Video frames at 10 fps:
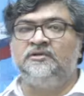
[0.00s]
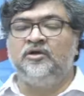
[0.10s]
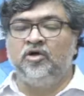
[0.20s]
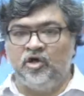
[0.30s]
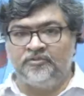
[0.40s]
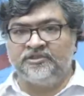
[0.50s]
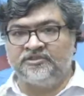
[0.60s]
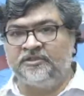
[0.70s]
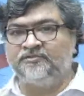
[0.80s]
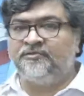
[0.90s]
of the
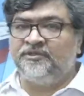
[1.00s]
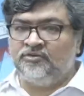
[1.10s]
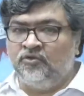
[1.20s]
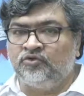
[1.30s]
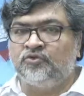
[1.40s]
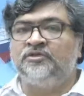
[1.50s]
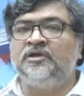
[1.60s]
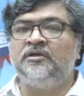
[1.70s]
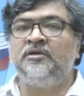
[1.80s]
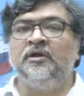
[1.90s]
ships which go through the
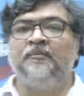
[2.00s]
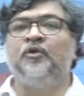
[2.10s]
polar